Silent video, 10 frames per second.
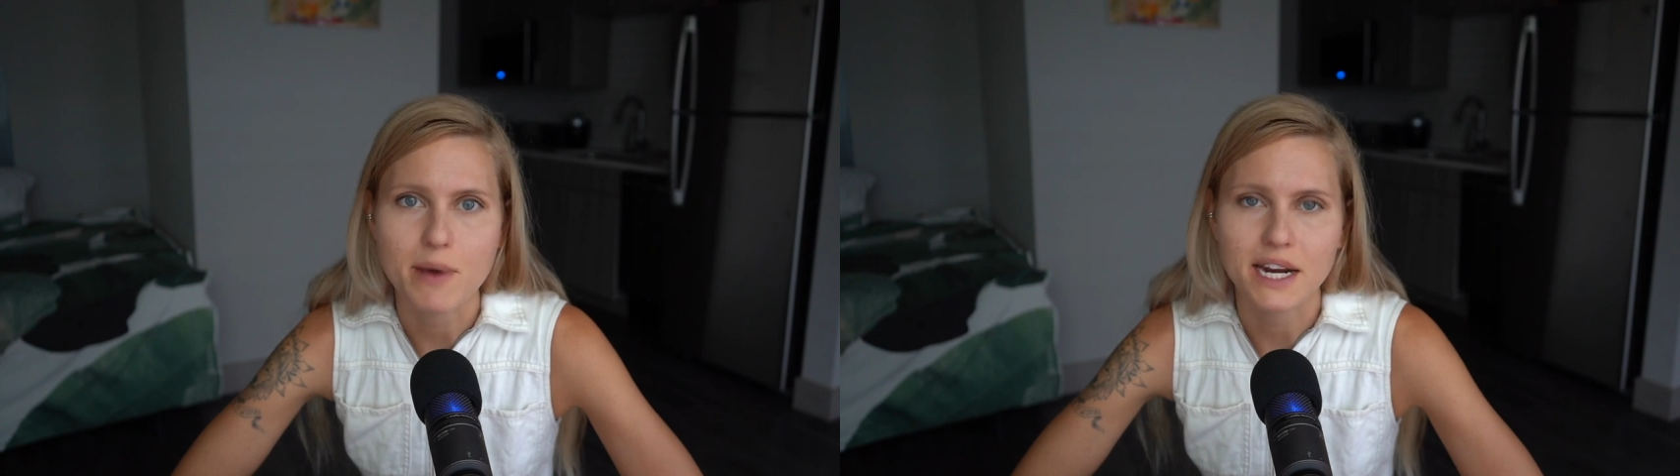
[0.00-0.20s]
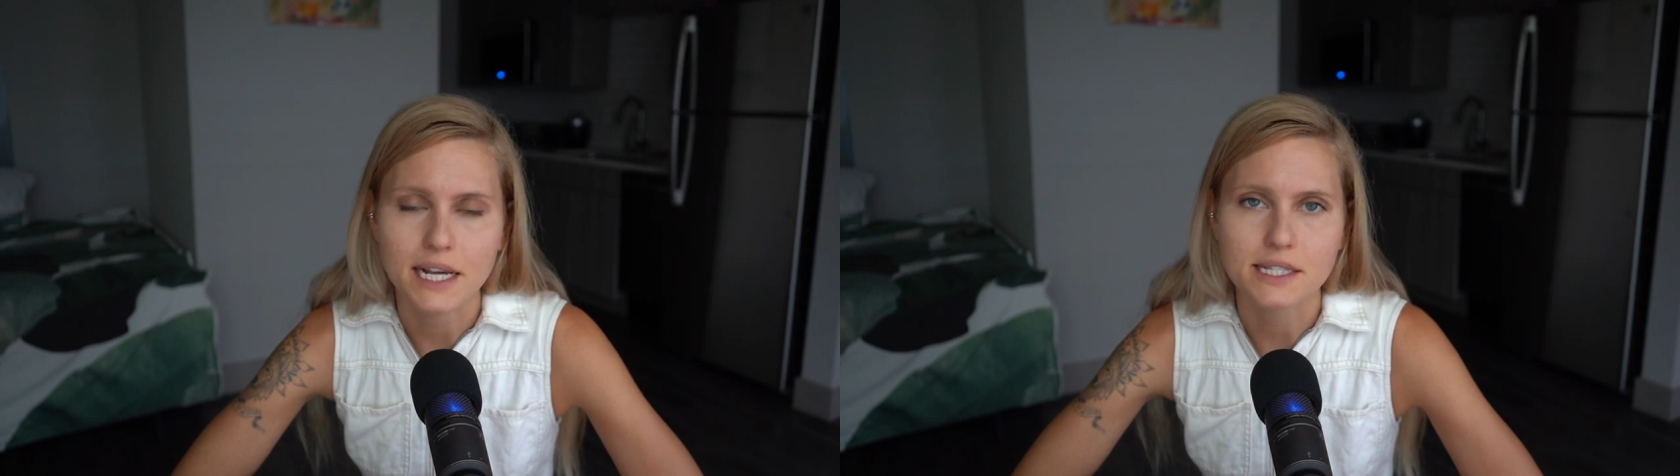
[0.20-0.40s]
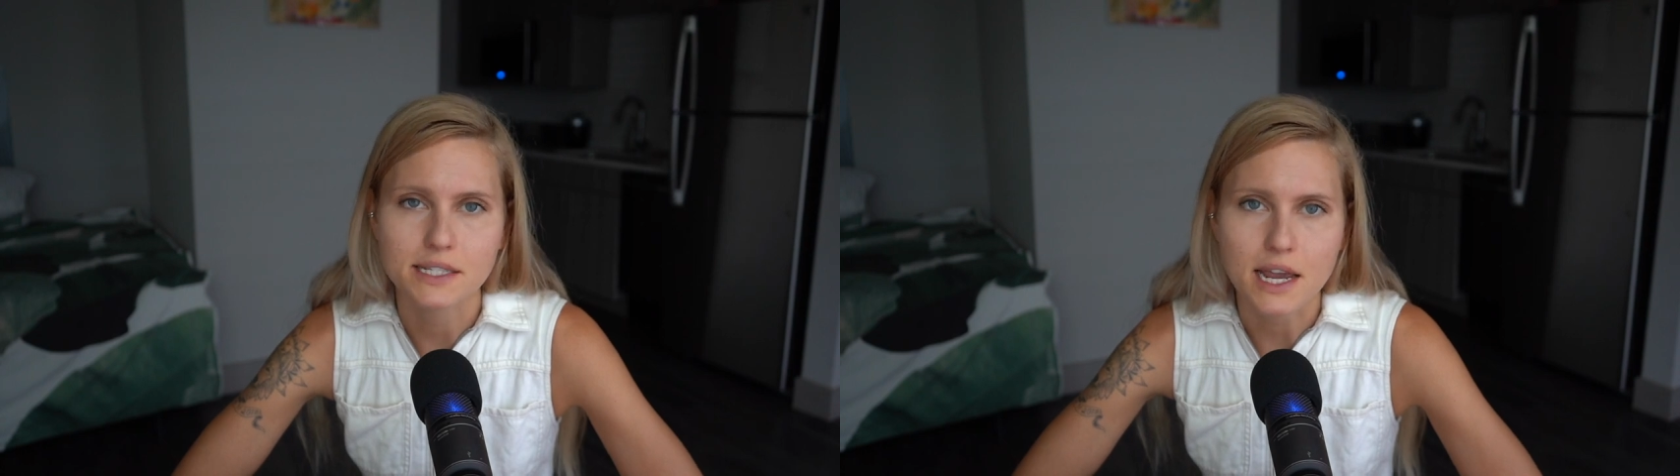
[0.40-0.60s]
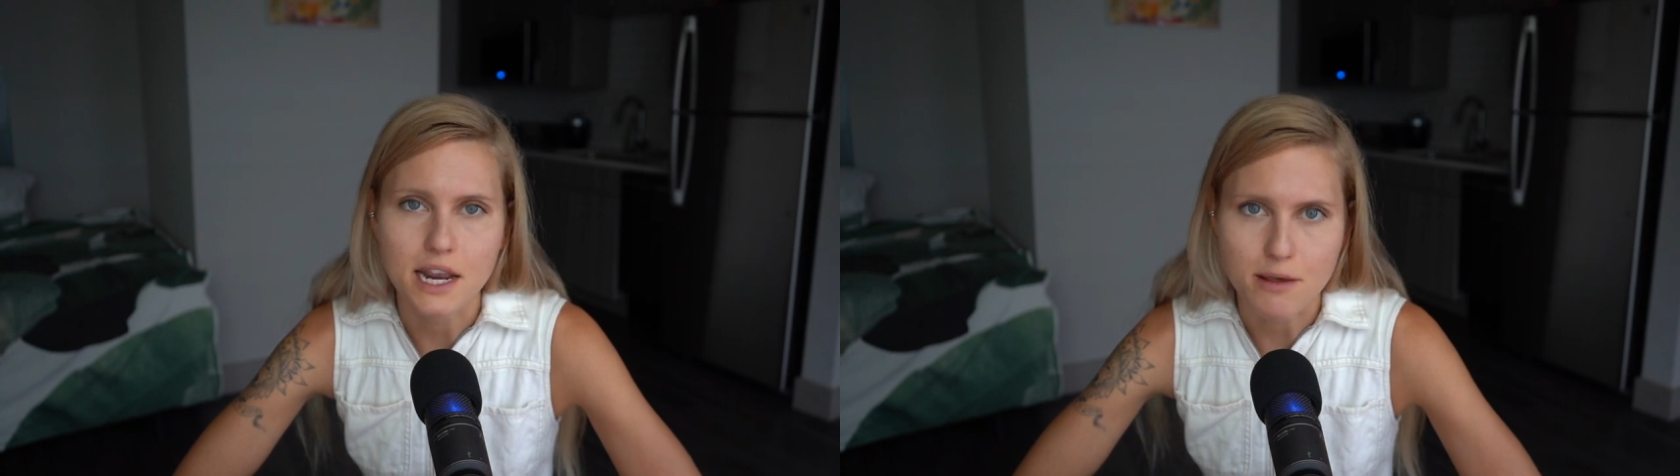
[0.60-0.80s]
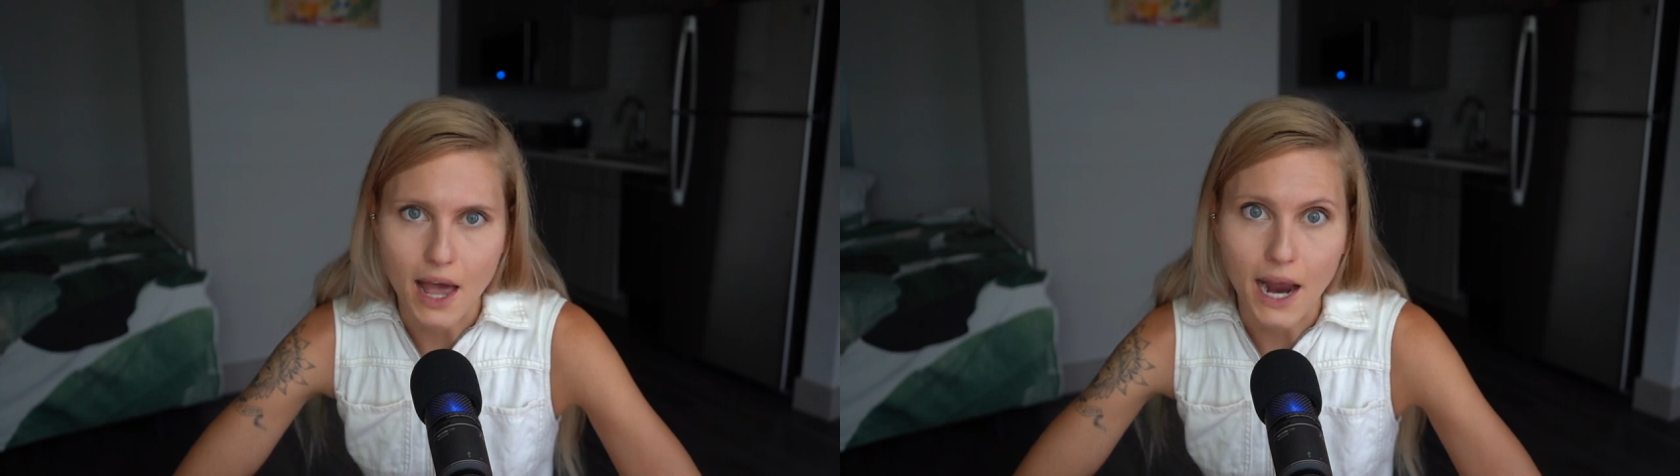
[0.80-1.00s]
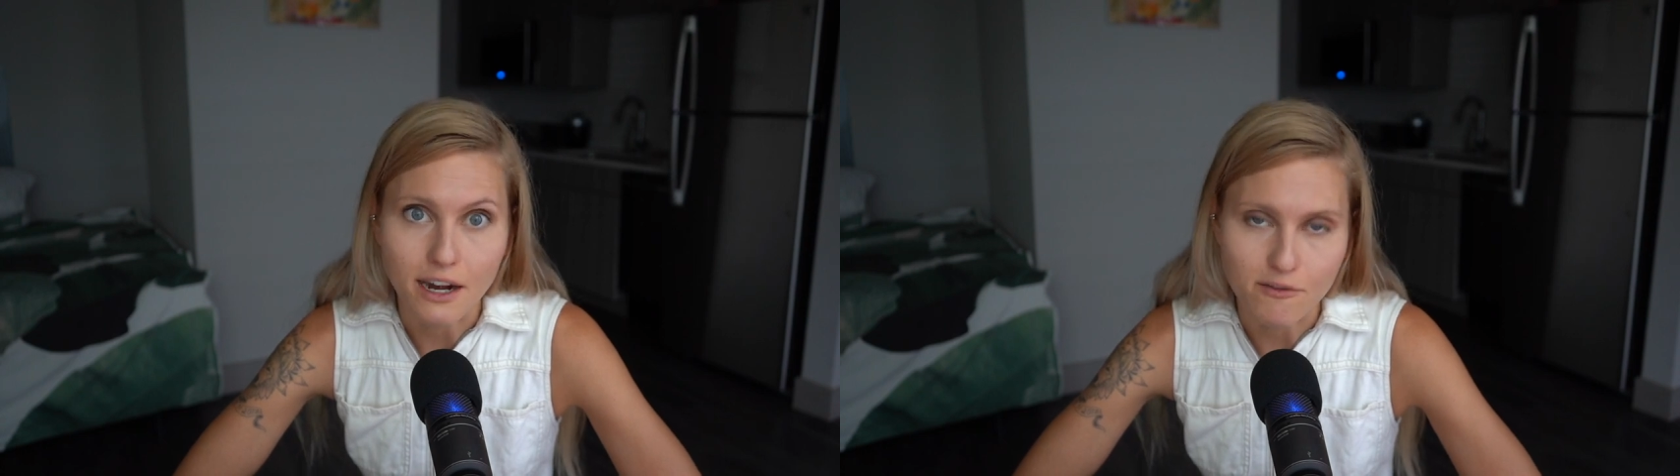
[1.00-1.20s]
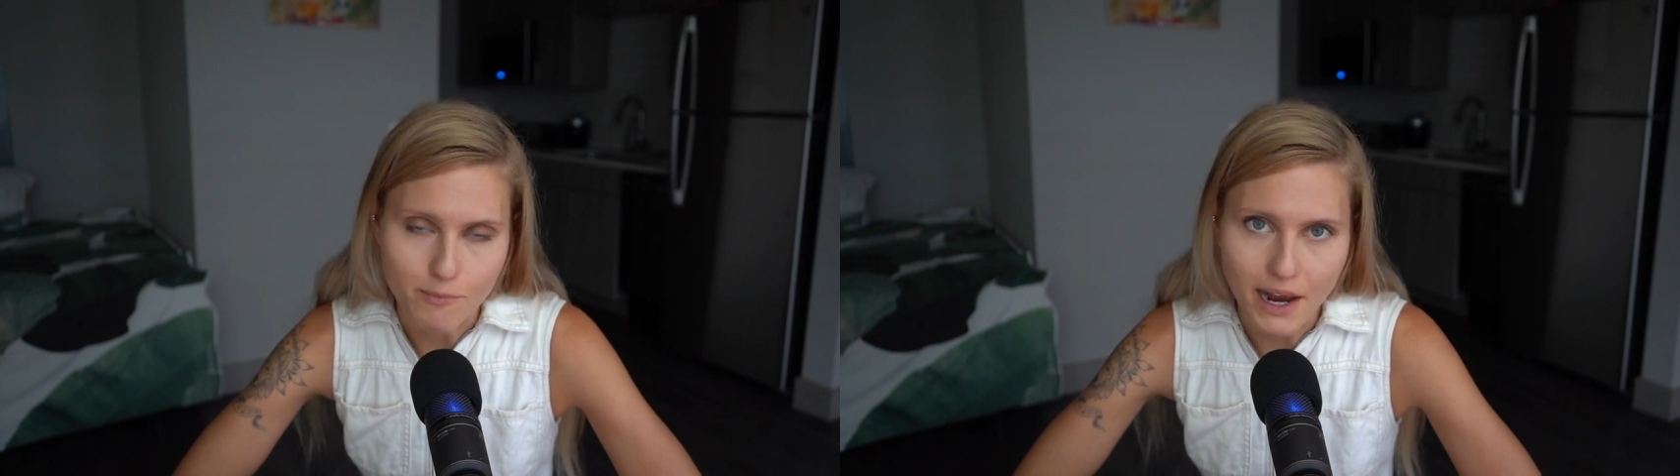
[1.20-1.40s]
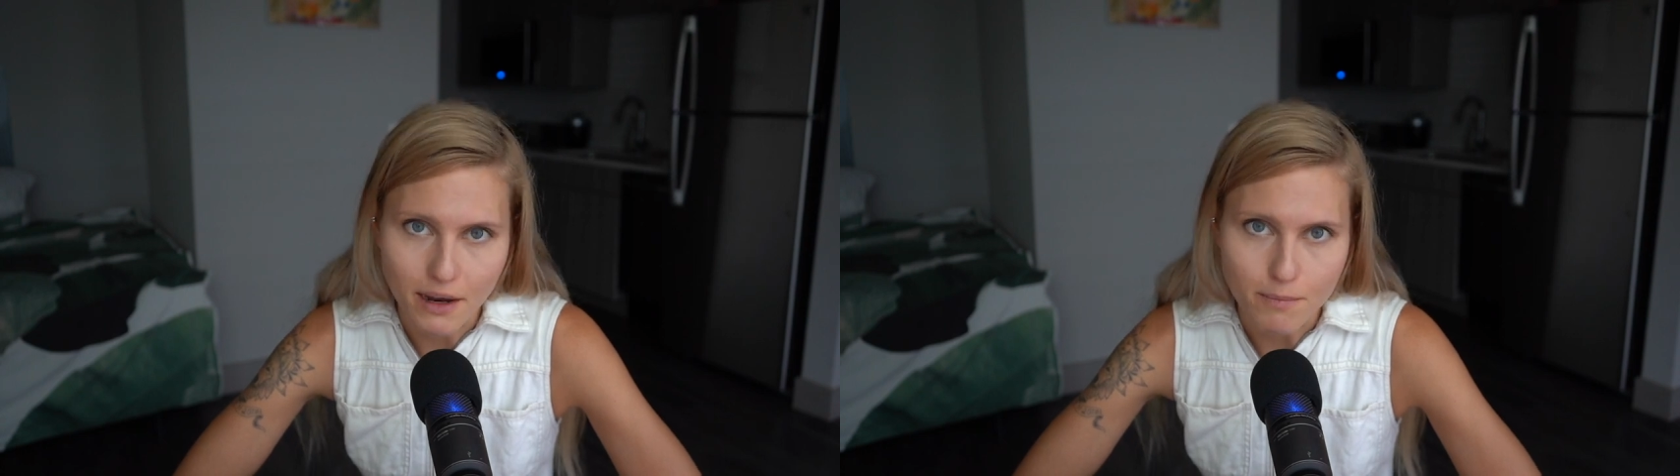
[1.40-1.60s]
manic state in the height of
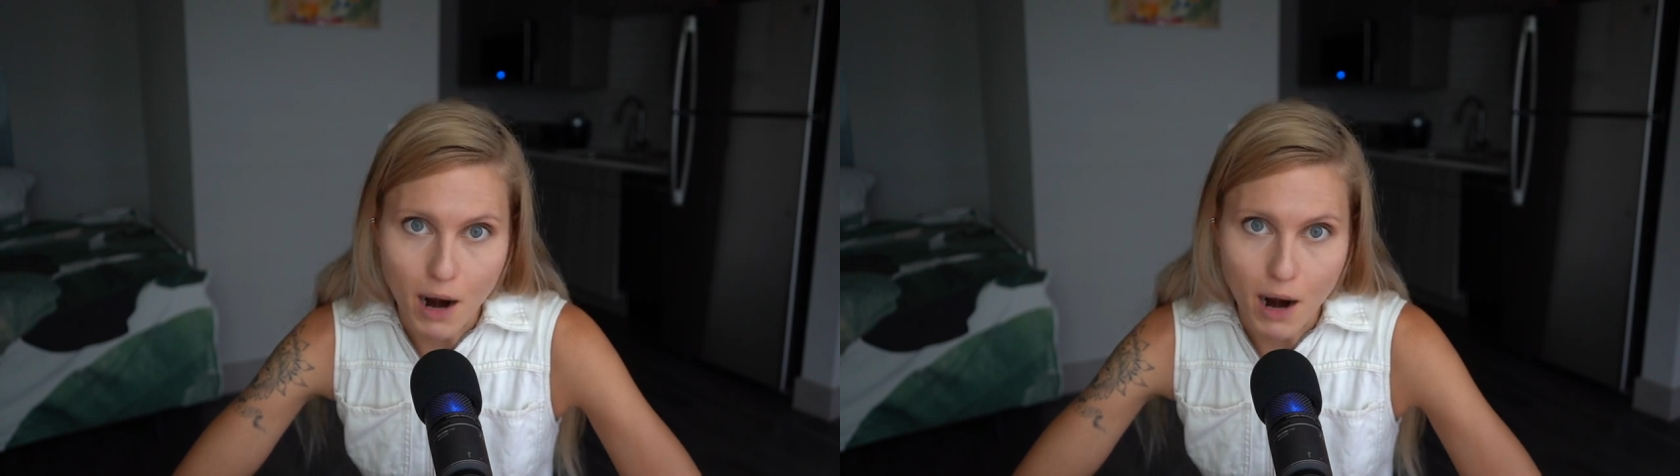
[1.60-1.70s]
my